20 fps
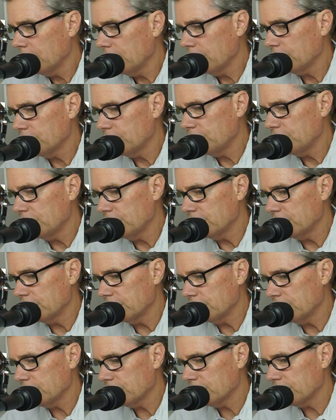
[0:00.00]
oh, geez,
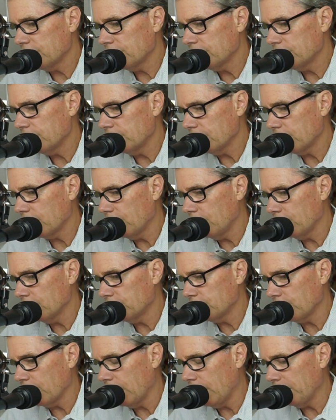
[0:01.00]
it just, the call
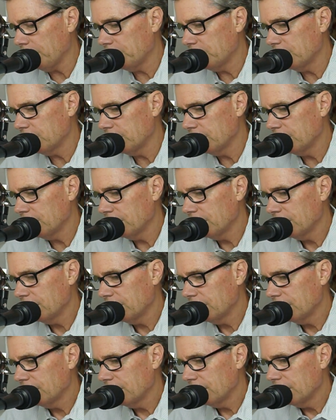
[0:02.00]
dropped.
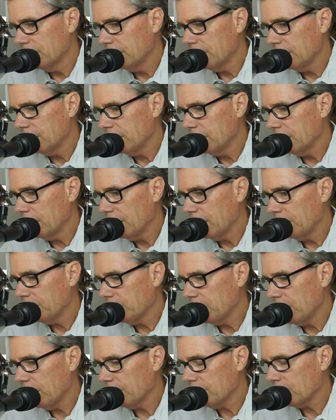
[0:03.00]
I'm
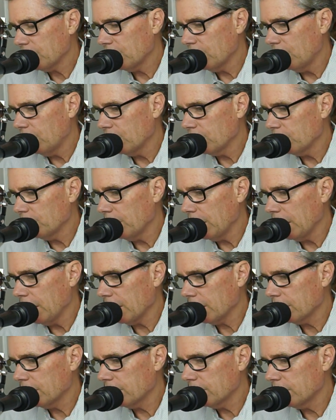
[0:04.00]
going to have to call her
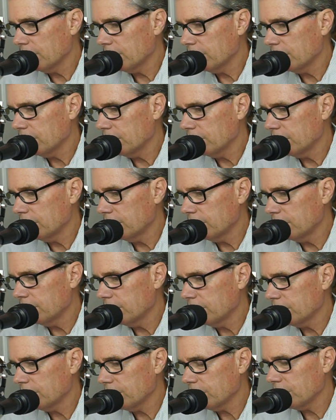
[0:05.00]
back.
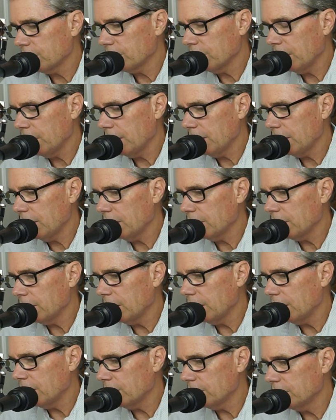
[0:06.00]
For crying out
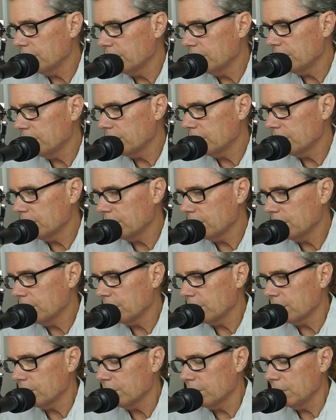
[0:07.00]
loud, we
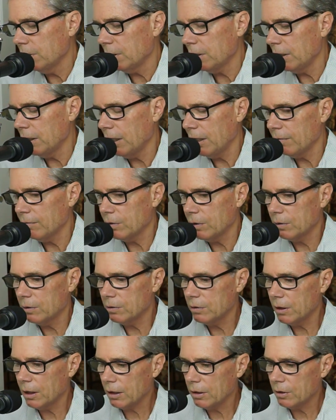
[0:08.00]
are really having
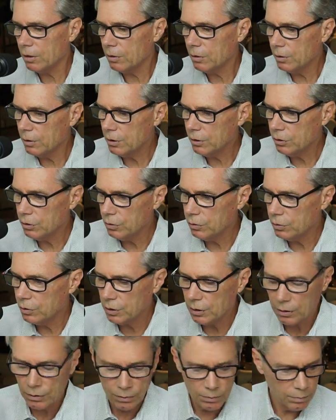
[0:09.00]
technical
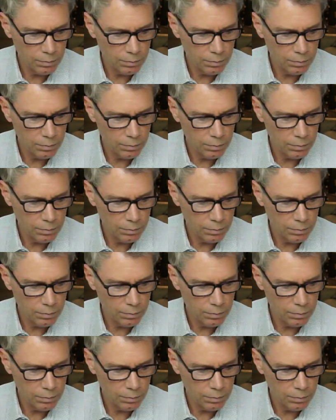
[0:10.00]
issues